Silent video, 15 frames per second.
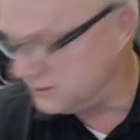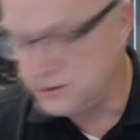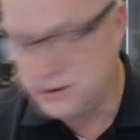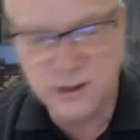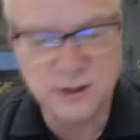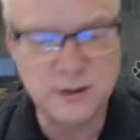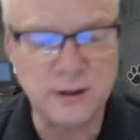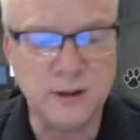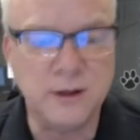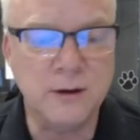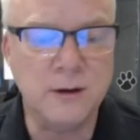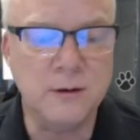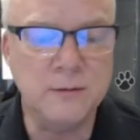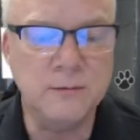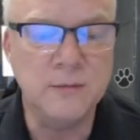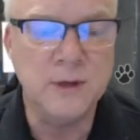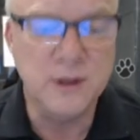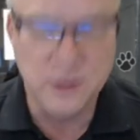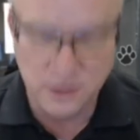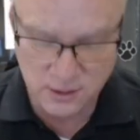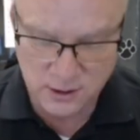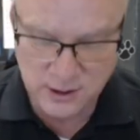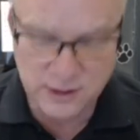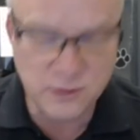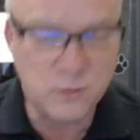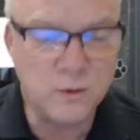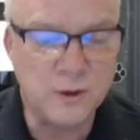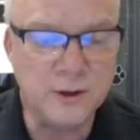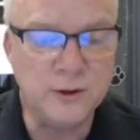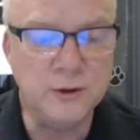No. I
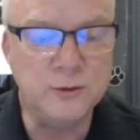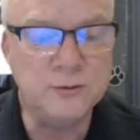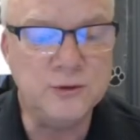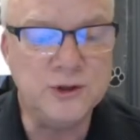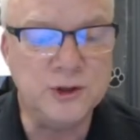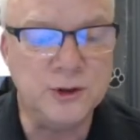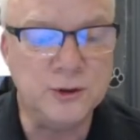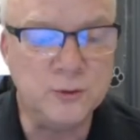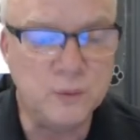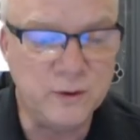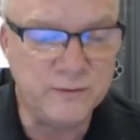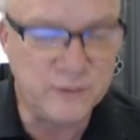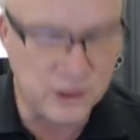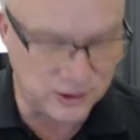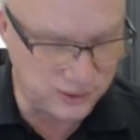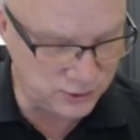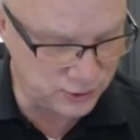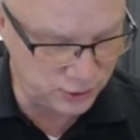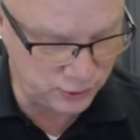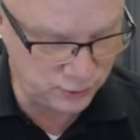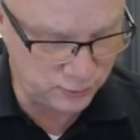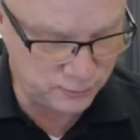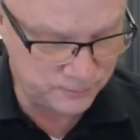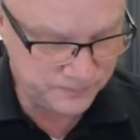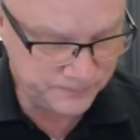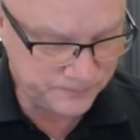don't want to do 2. We've done 2.